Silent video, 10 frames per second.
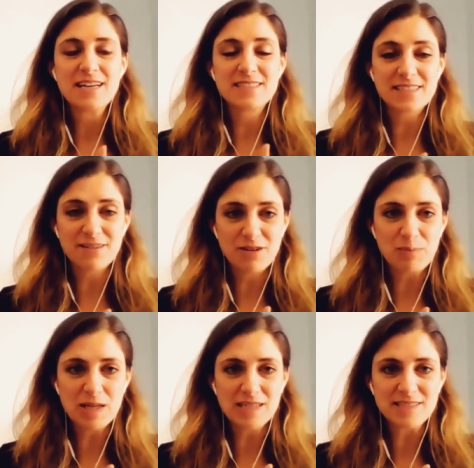Discovery
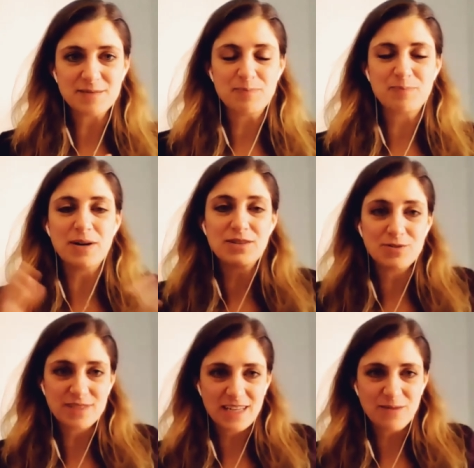Plus
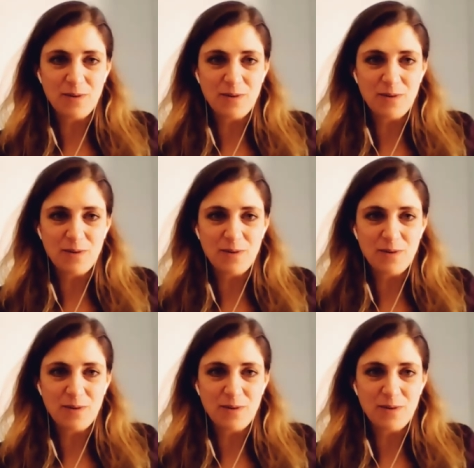bundled in